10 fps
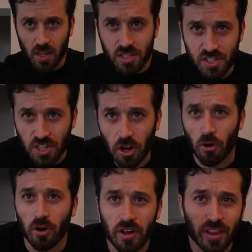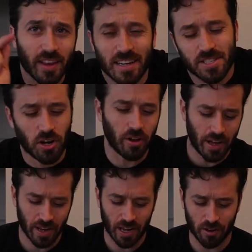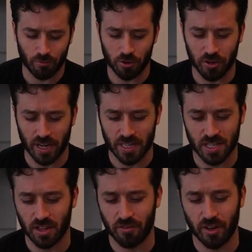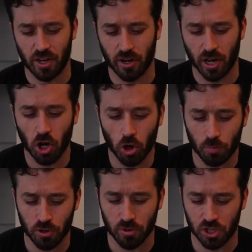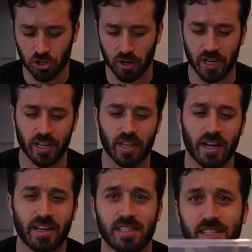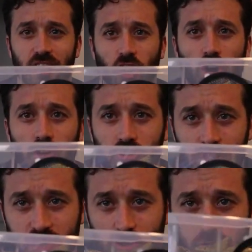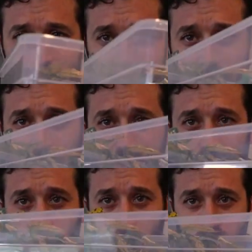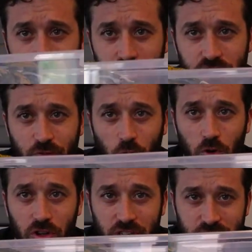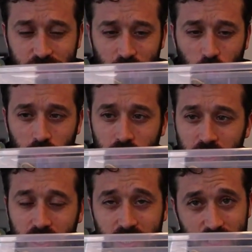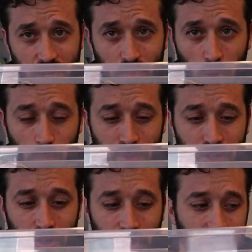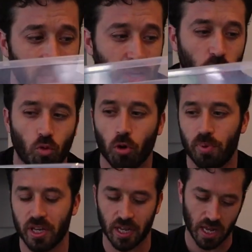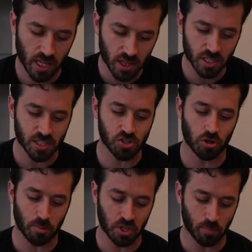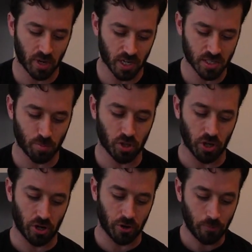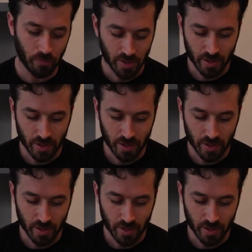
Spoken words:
So that's all I have for you guys in the video. I hope you enjoyed it. Like I said, all the tools and everything we used for this little simple build will be in the description box below,